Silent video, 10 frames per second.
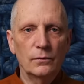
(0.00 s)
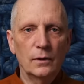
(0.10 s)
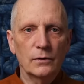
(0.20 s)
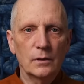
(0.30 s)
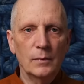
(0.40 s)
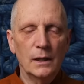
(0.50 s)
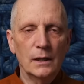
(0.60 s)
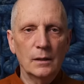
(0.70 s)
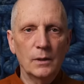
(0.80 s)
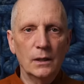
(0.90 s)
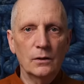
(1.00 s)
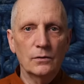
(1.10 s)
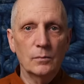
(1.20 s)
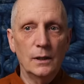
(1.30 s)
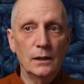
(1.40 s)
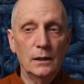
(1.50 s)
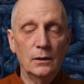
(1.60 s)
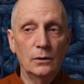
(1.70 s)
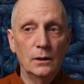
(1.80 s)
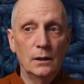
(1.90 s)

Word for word: of samadhi coming out of samadhi. Now,